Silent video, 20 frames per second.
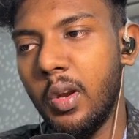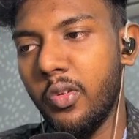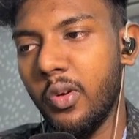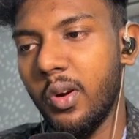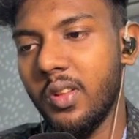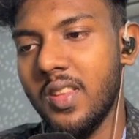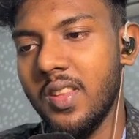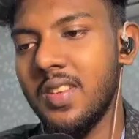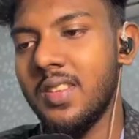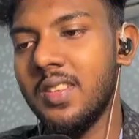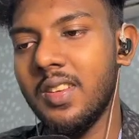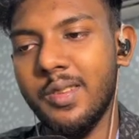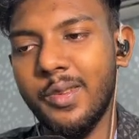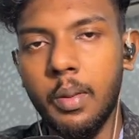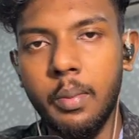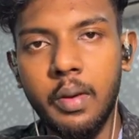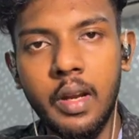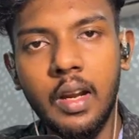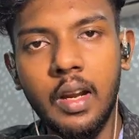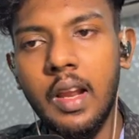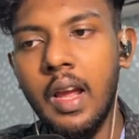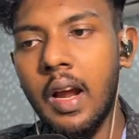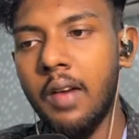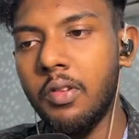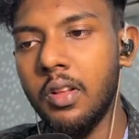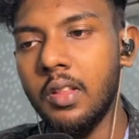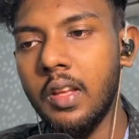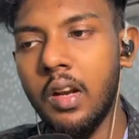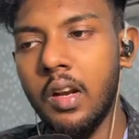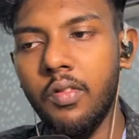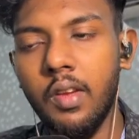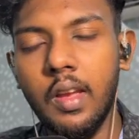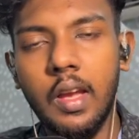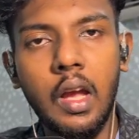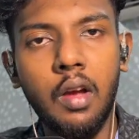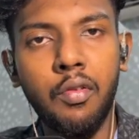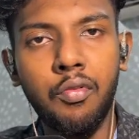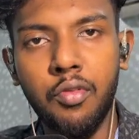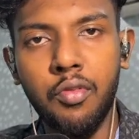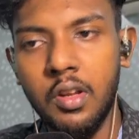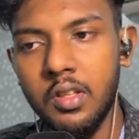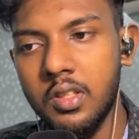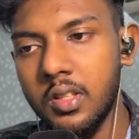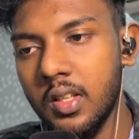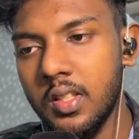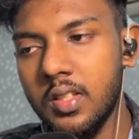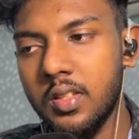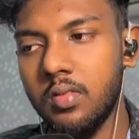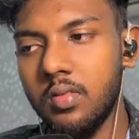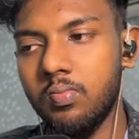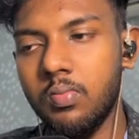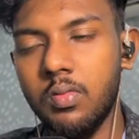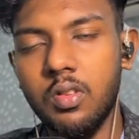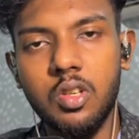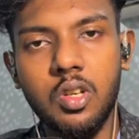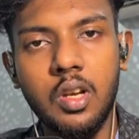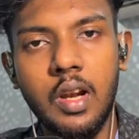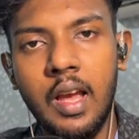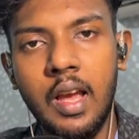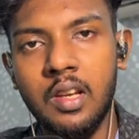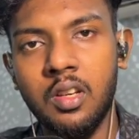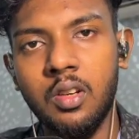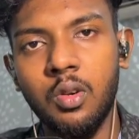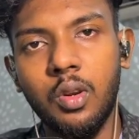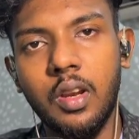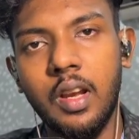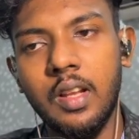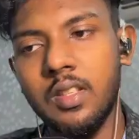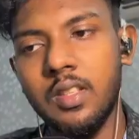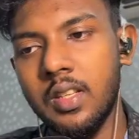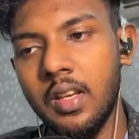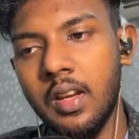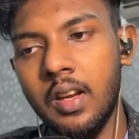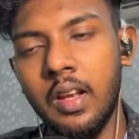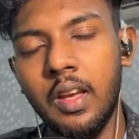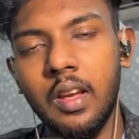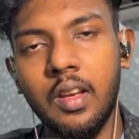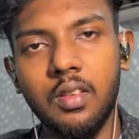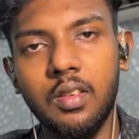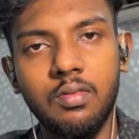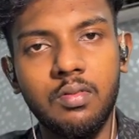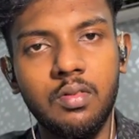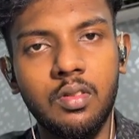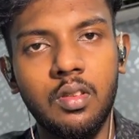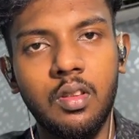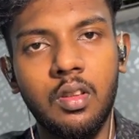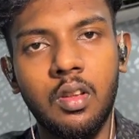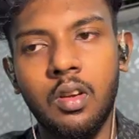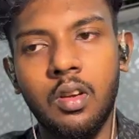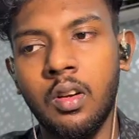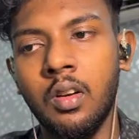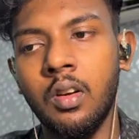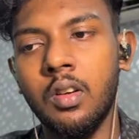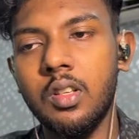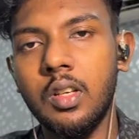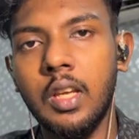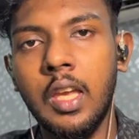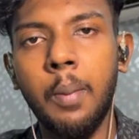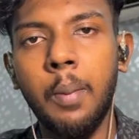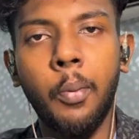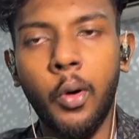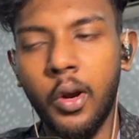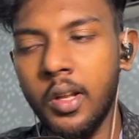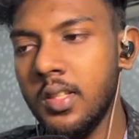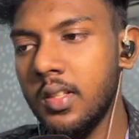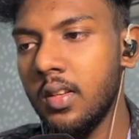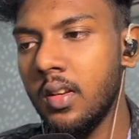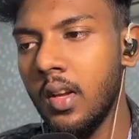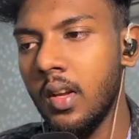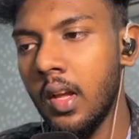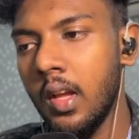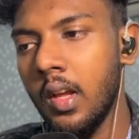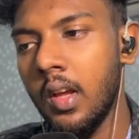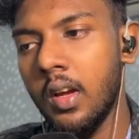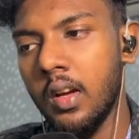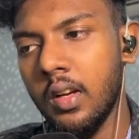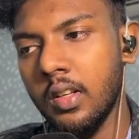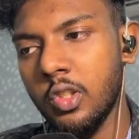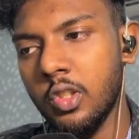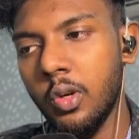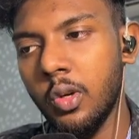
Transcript: for this. So immediately after that we have features slash, you can say like the key points. So